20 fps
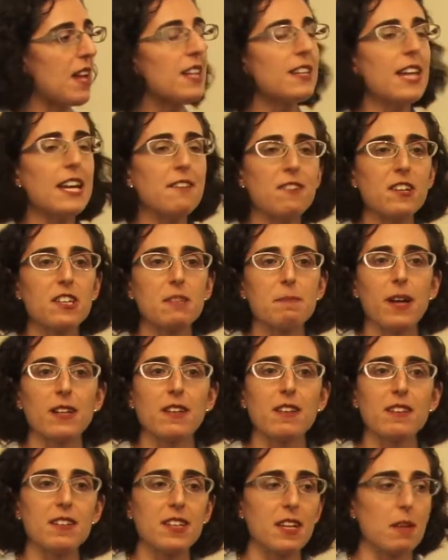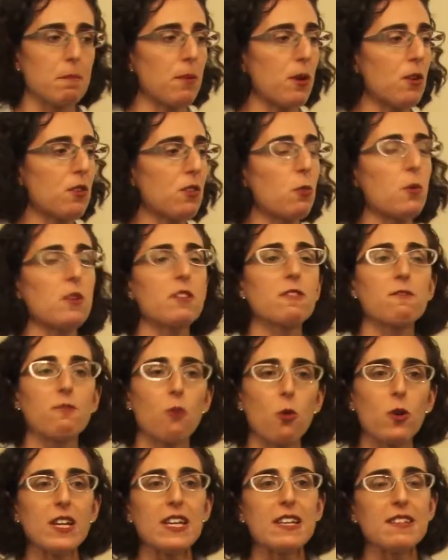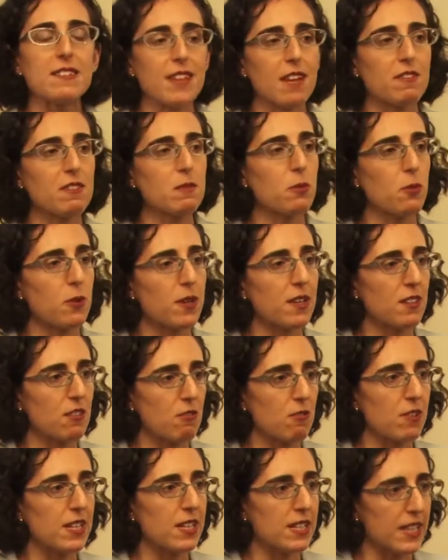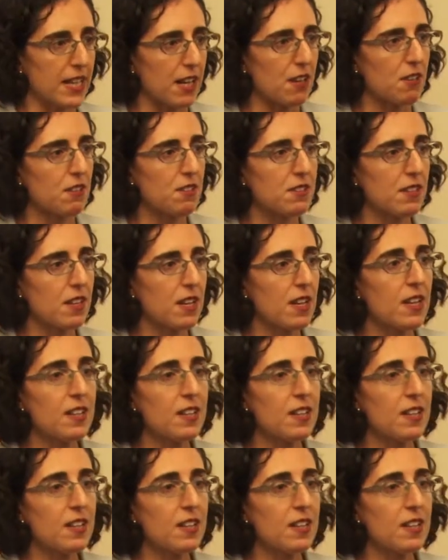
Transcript: life expectancy at birth was 47.3 years.